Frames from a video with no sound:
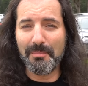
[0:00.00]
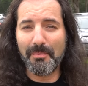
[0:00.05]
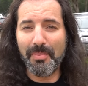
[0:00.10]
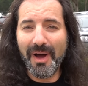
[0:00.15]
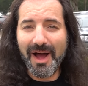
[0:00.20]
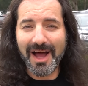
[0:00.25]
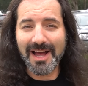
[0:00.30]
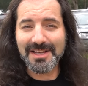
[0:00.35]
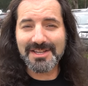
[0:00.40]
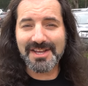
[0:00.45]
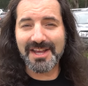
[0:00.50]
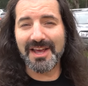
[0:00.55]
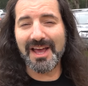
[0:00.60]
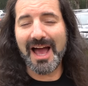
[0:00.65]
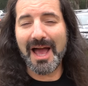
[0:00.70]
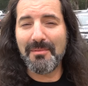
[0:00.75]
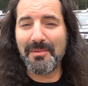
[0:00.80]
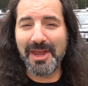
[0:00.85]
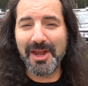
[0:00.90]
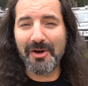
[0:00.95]
but
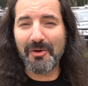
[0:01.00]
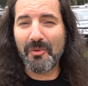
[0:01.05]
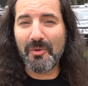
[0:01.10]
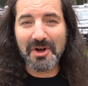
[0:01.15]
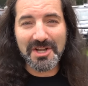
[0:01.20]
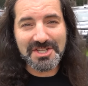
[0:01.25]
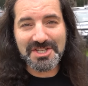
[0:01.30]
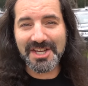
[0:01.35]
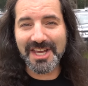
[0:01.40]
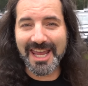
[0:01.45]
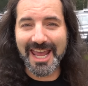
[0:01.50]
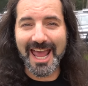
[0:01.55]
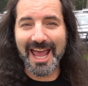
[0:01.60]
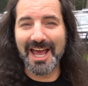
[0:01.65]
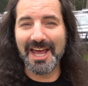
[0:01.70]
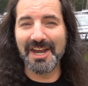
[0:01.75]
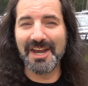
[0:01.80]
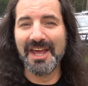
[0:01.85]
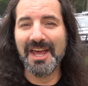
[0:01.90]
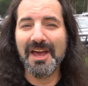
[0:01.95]
I'm here once
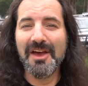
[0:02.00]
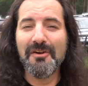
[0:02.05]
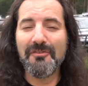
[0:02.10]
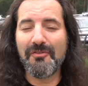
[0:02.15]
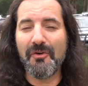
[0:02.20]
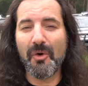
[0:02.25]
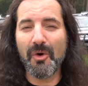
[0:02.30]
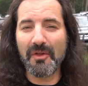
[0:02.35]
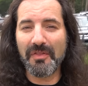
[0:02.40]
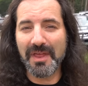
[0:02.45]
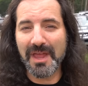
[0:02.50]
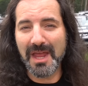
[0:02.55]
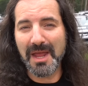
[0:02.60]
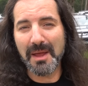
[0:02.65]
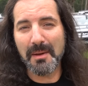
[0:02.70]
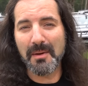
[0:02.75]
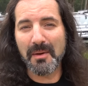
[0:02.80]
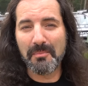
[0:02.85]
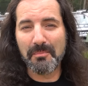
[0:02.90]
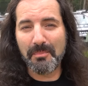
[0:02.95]
again for
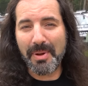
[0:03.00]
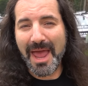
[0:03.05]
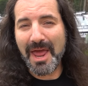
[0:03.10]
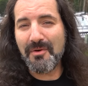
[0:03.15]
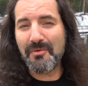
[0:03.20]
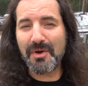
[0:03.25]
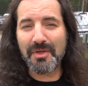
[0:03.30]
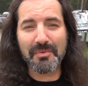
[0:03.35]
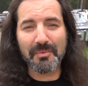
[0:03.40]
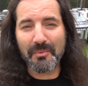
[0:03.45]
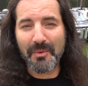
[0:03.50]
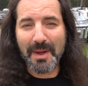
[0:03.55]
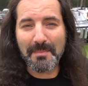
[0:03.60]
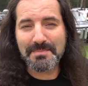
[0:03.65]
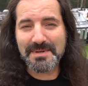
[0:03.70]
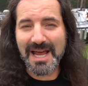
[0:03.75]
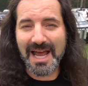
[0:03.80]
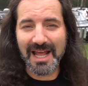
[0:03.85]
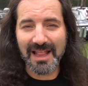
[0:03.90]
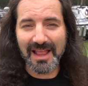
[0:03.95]
the Penrith
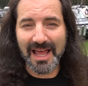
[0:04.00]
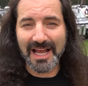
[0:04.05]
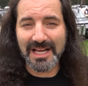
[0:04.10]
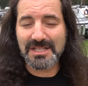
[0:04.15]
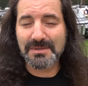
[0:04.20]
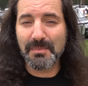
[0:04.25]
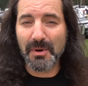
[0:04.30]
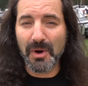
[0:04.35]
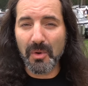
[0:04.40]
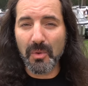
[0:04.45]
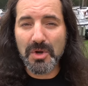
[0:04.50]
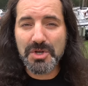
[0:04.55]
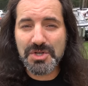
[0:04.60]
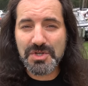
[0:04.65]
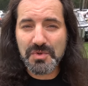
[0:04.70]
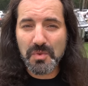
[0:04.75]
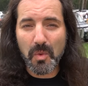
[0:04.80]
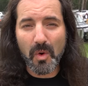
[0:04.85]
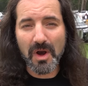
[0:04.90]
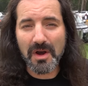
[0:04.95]
Reptile Expo, which
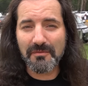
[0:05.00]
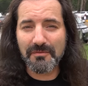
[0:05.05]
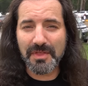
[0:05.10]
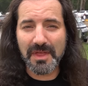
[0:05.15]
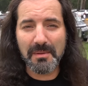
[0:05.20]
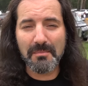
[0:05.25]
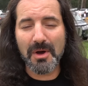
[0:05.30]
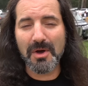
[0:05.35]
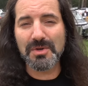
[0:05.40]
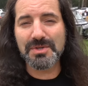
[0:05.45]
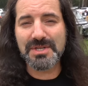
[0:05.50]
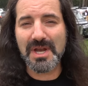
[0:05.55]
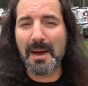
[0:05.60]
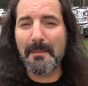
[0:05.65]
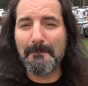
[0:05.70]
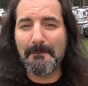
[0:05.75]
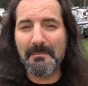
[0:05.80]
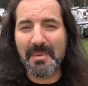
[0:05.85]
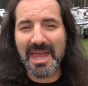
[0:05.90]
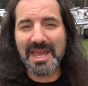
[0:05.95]
is one of the most
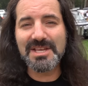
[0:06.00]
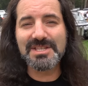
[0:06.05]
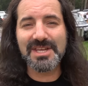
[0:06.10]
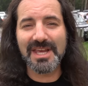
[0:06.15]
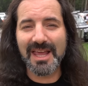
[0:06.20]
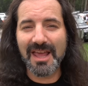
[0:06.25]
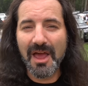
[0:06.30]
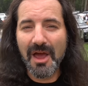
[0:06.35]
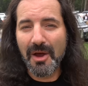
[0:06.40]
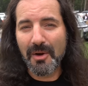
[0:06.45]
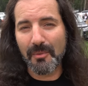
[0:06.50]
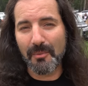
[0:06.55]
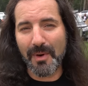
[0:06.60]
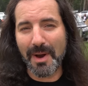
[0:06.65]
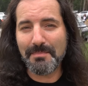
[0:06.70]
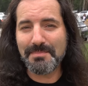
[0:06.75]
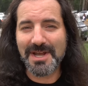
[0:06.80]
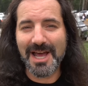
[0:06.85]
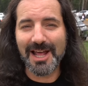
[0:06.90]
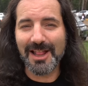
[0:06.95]
amazing
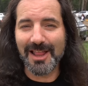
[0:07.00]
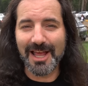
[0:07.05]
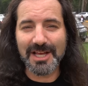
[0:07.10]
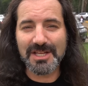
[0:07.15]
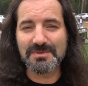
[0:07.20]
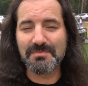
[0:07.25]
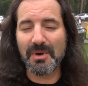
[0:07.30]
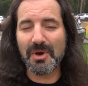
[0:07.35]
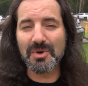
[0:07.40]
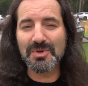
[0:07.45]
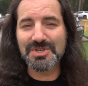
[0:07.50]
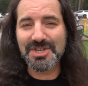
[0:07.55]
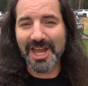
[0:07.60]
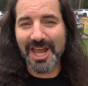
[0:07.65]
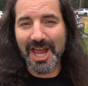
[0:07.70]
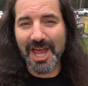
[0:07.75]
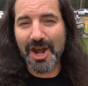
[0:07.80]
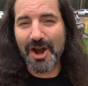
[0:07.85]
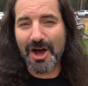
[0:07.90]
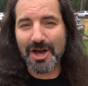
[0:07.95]
reptile expos
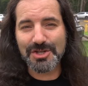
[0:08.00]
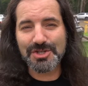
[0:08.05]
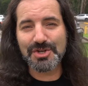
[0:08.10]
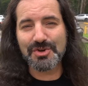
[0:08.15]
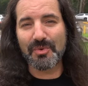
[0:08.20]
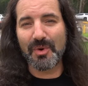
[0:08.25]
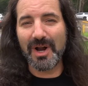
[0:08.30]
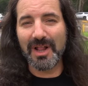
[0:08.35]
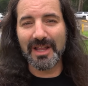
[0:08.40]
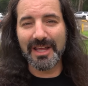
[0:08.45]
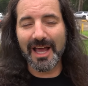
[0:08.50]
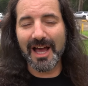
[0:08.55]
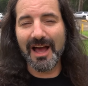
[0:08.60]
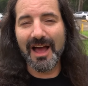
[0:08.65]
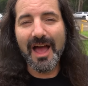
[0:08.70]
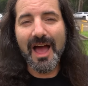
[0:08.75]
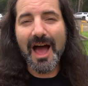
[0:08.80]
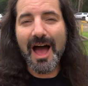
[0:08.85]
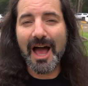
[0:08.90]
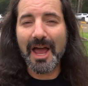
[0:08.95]
in
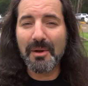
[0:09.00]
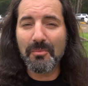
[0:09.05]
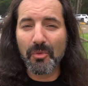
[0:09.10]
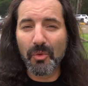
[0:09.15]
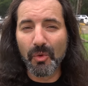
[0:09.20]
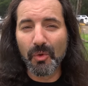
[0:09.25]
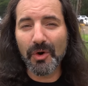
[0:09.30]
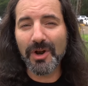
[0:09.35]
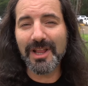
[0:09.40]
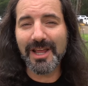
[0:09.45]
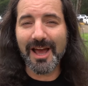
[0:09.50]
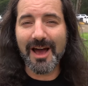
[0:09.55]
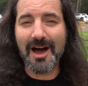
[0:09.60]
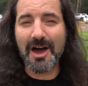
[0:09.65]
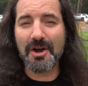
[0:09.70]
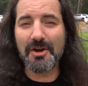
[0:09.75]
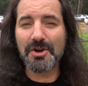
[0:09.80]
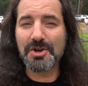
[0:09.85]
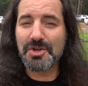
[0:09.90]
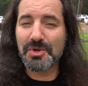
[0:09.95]
Australia. I am really
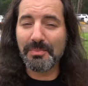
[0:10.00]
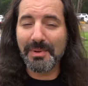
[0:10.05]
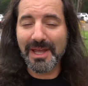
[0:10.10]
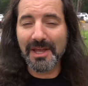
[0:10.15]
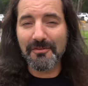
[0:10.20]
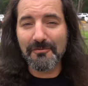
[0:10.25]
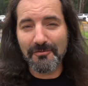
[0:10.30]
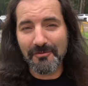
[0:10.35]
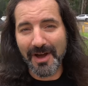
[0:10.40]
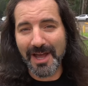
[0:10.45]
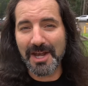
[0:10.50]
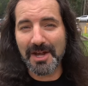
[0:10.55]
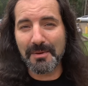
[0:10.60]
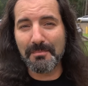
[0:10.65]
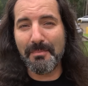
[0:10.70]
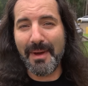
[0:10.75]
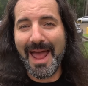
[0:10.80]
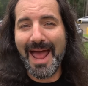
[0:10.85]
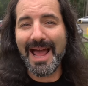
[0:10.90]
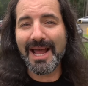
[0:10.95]
honored to be
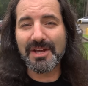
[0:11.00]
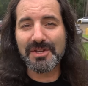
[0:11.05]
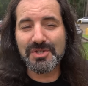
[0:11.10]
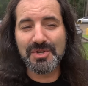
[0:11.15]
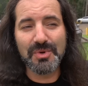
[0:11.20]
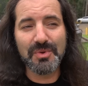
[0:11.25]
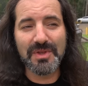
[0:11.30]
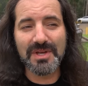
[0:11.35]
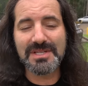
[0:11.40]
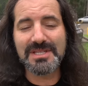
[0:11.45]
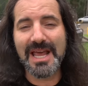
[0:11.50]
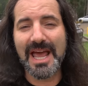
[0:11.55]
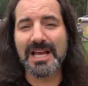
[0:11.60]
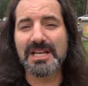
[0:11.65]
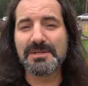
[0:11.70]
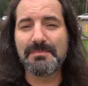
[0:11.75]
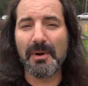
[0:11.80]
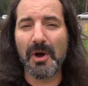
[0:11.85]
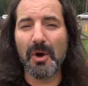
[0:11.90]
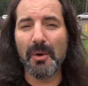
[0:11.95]
invited back to this
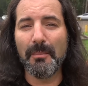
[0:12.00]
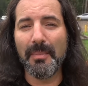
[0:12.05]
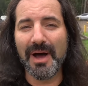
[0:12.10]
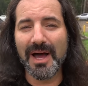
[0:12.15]
expo,